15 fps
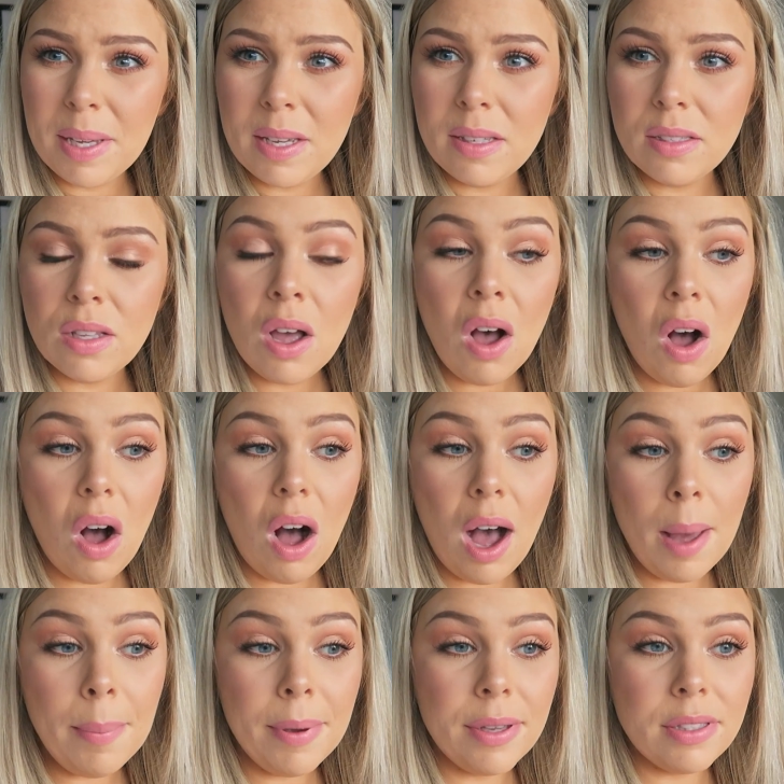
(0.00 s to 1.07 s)
Because
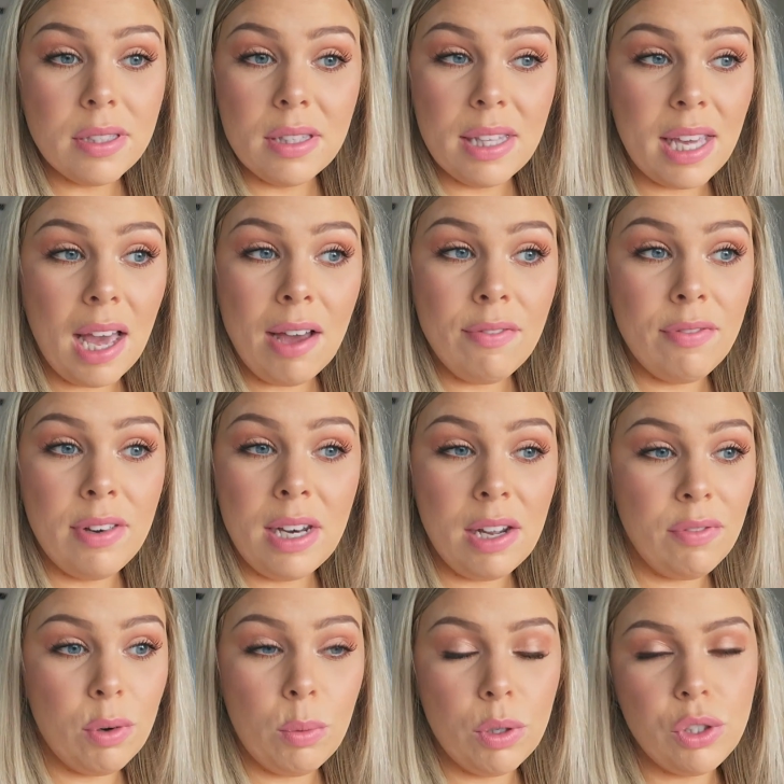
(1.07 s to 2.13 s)
I personally have
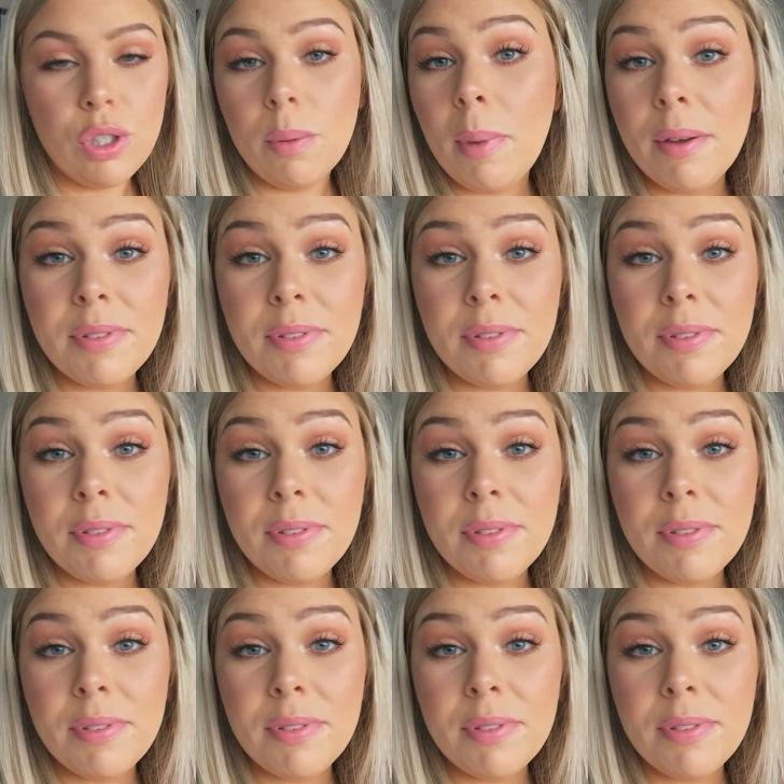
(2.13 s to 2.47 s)
never watched them.